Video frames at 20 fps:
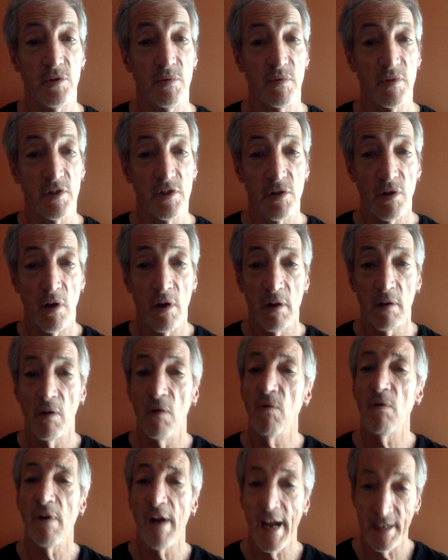to a song,
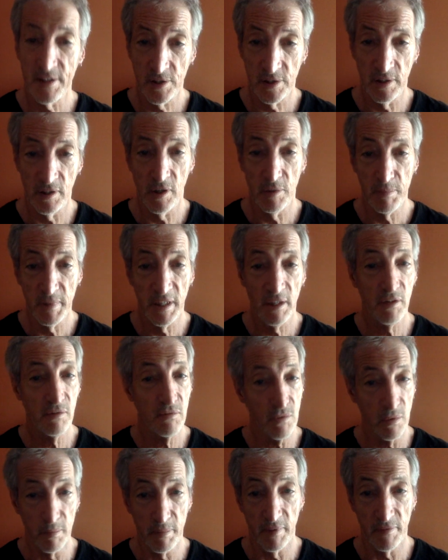or actually could be a
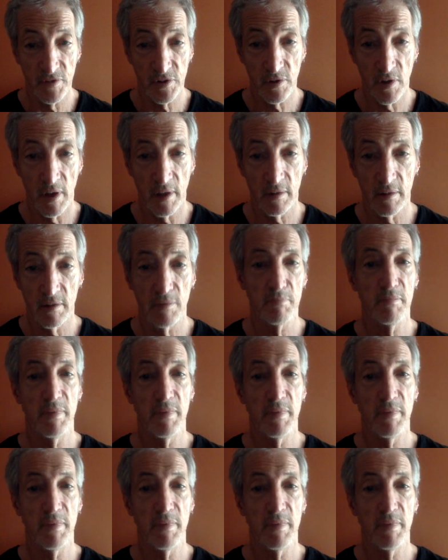group of songs,